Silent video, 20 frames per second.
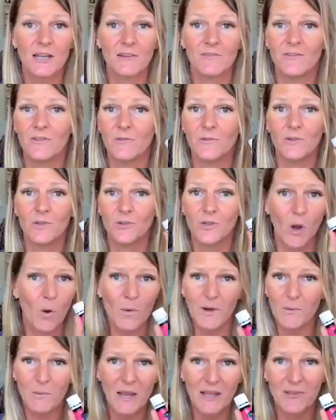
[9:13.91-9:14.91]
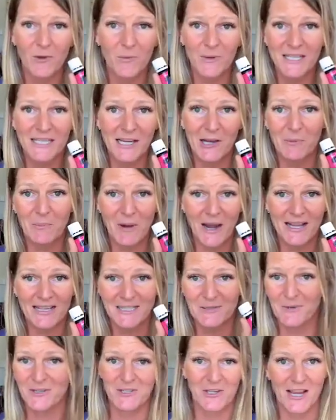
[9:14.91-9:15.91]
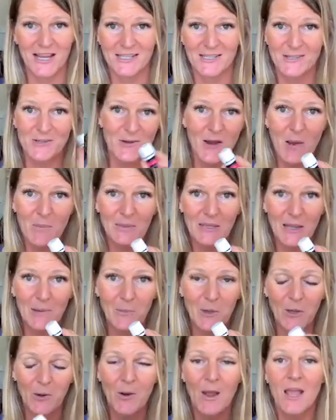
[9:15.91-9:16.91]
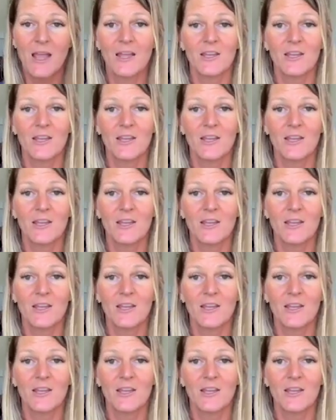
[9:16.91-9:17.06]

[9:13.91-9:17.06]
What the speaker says: if you don't want to pay the retail price, which I do not blame you,